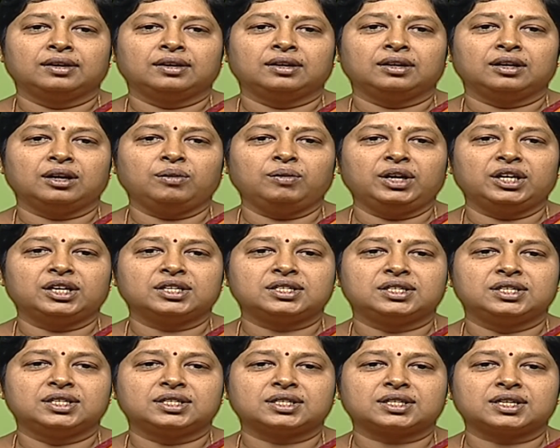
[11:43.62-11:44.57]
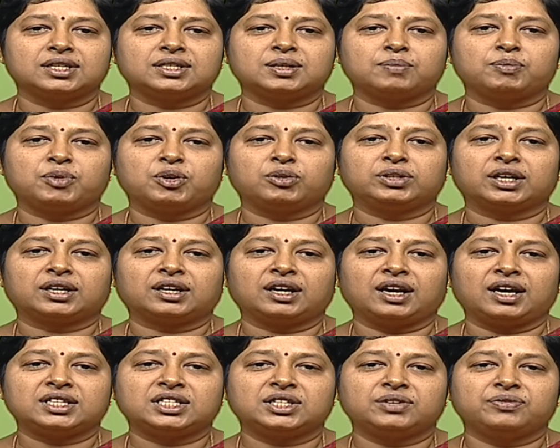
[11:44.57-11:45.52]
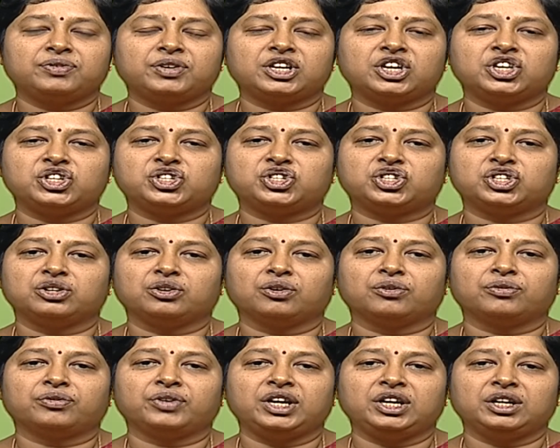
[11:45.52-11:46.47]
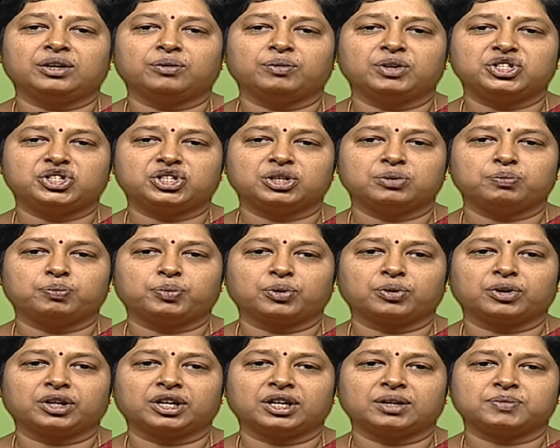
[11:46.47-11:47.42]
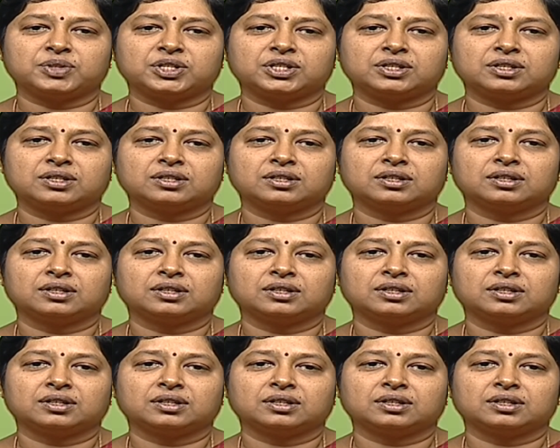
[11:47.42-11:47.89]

Now let us discuss about the classification of intervention programs.